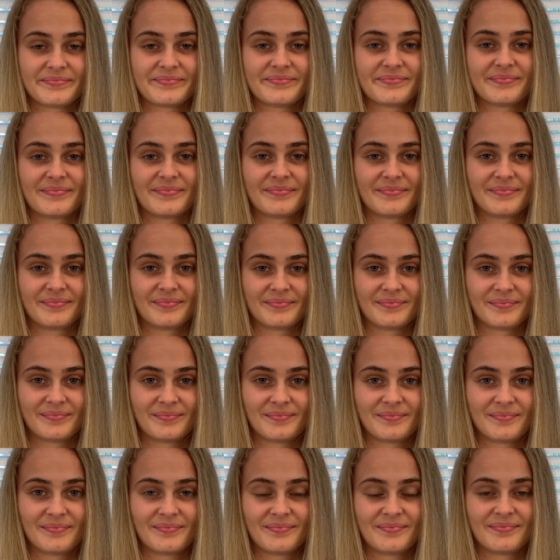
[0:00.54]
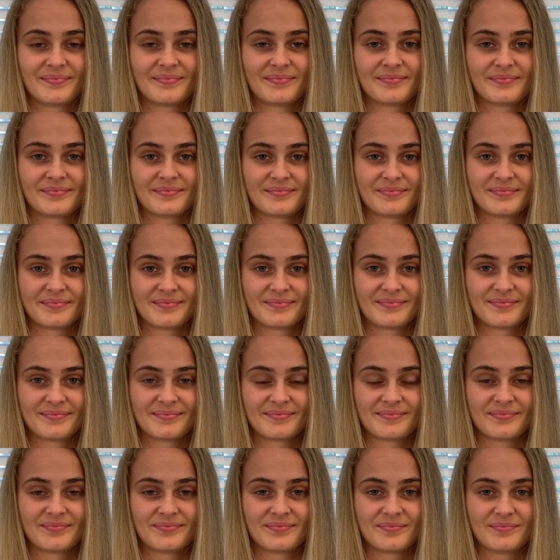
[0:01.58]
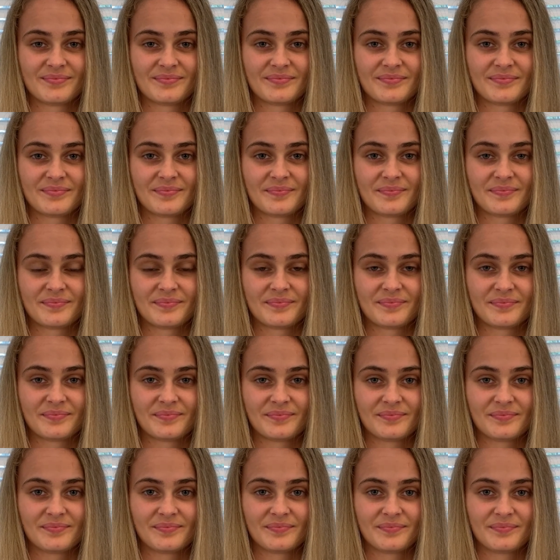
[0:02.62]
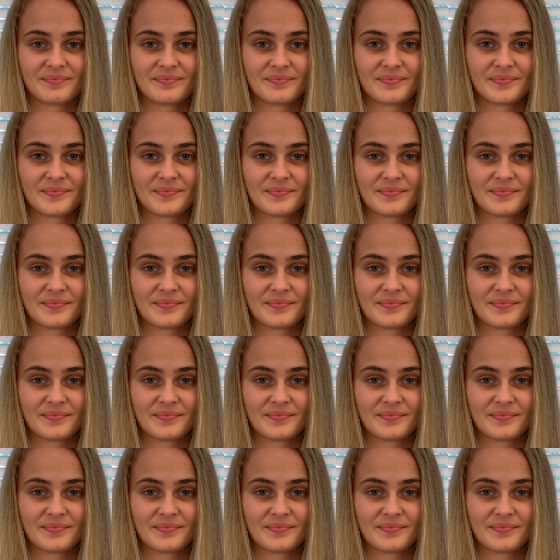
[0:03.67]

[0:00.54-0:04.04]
(not speaking)